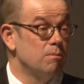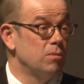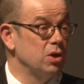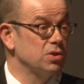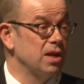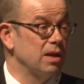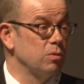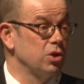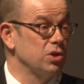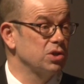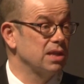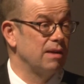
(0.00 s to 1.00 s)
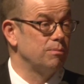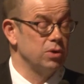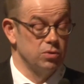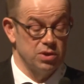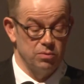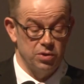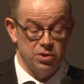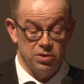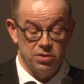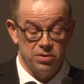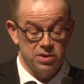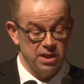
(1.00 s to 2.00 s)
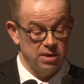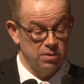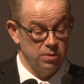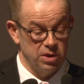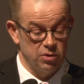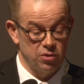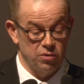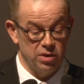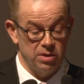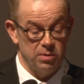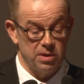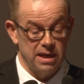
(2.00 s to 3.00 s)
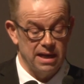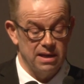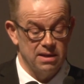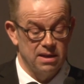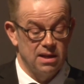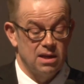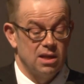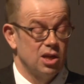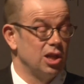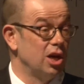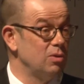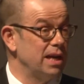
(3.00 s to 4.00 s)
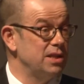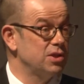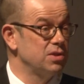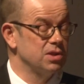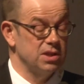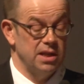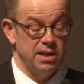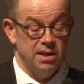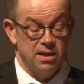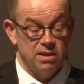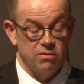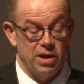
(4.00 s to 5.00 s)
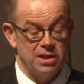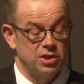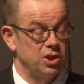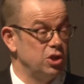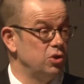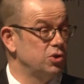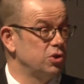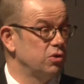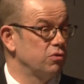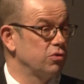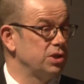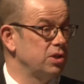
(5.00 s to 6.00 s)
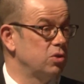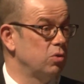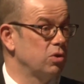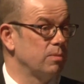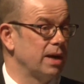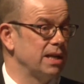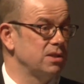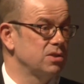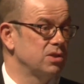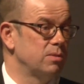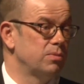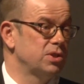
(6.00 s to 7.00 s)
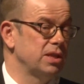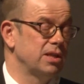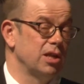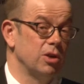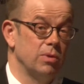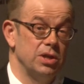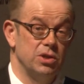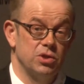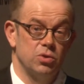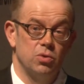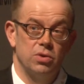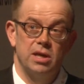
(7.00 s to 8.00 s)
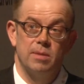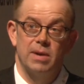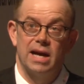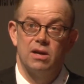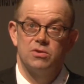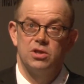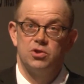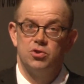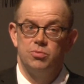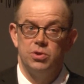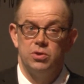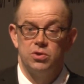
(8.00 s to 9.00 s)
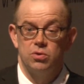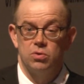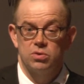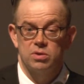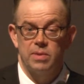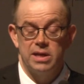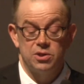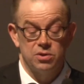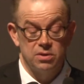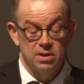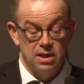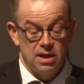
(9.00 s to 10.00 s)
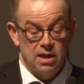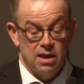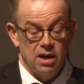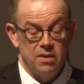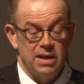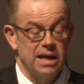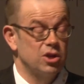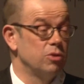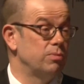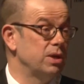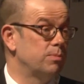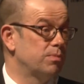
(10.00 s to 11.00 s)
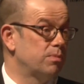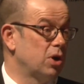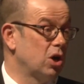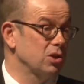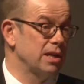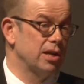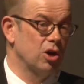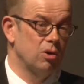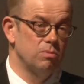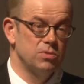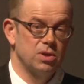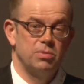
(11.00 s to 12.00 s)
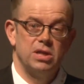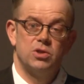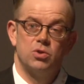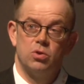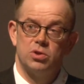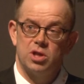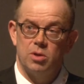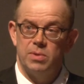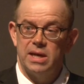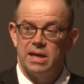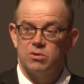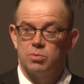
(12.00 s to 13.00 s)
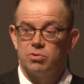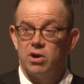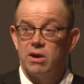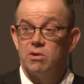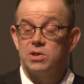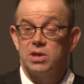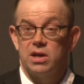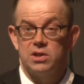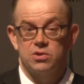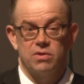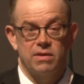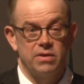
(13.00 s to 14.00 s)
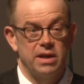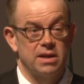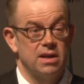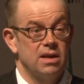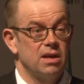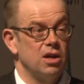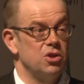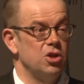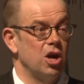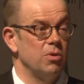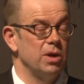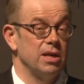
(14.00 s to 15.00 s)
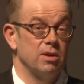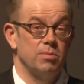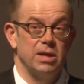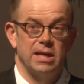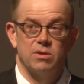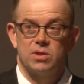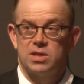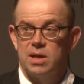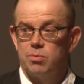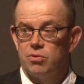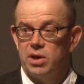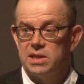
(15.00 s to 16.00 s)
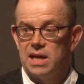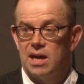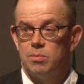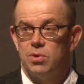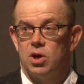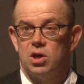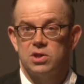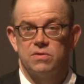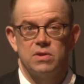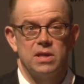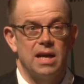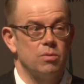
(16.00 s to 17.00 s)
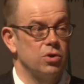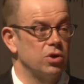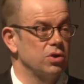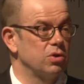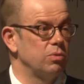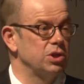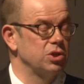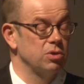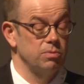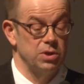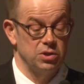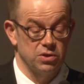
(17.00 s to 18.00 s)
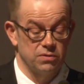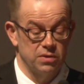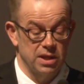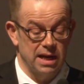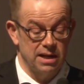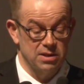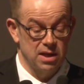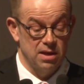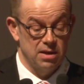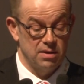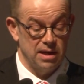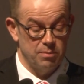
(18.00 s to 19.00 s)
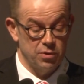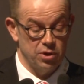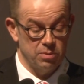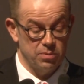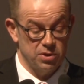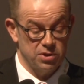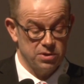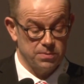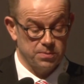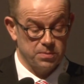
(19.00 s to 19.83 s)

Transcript: Most networks have built-in redundancy. We agree with that. Low latency for execution of critical commands, in particular when you're talking about distribution automation. And that can be partly comms, but it's also being able to prioritize traffic and knowing, being able to separate out parts of the network, which can be just for that purpose.